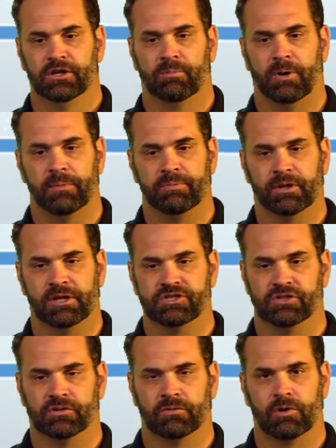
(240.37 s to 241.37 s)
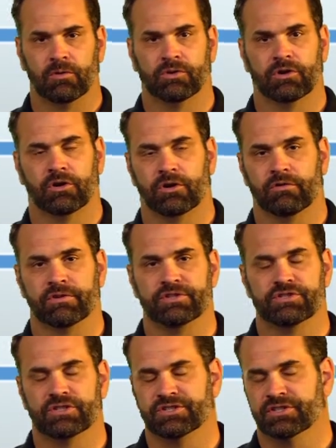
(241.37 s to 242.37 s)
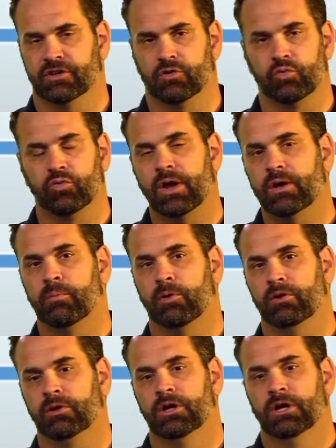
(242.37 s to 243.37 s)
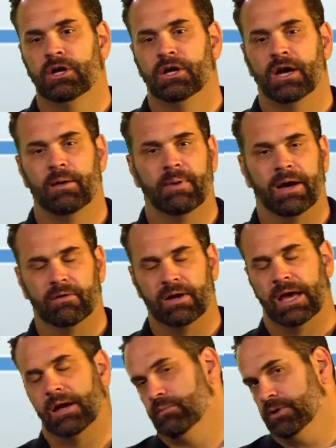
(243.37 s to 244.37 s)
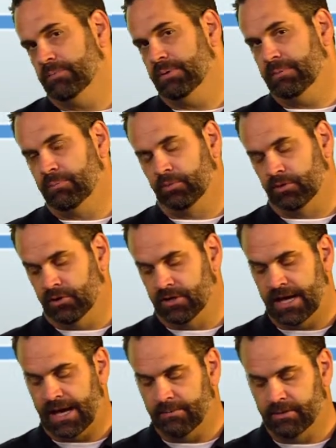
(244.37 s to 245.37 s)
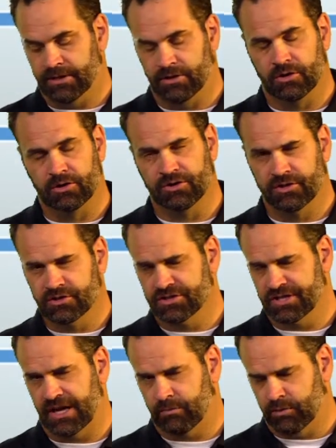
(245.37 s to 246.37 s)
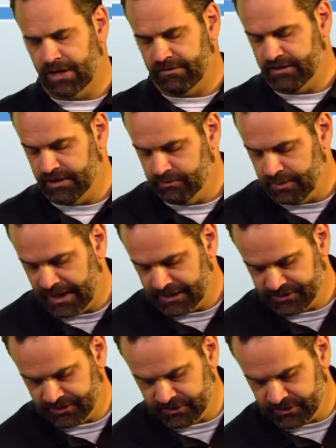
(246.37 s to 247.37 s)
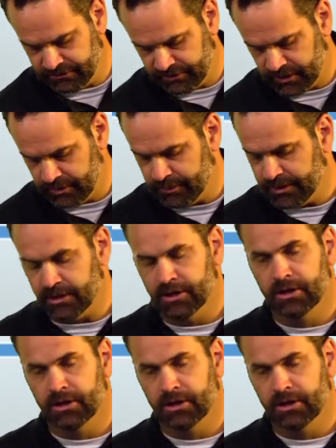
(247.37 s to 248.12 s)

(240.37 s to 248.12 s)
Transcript: population growth curve, it's just incredible about how many people are inhabiting Earth and just how we're having impacts on the environment.